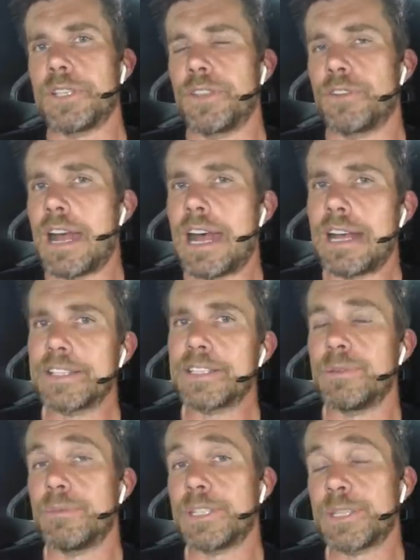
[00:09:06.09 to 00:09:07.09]
and there are
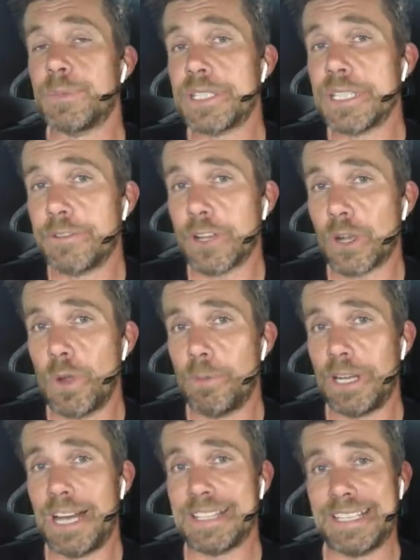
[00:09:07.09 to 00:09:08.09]
some specific
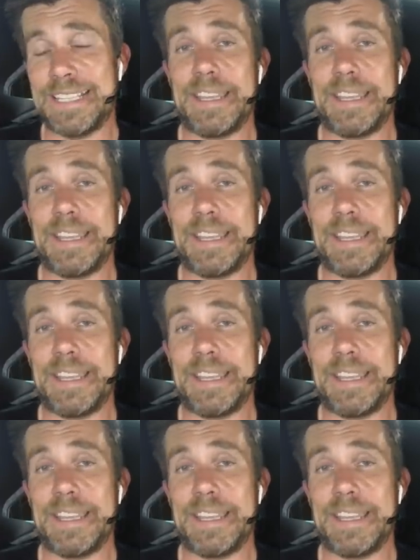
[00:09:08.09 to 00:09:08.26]
webinars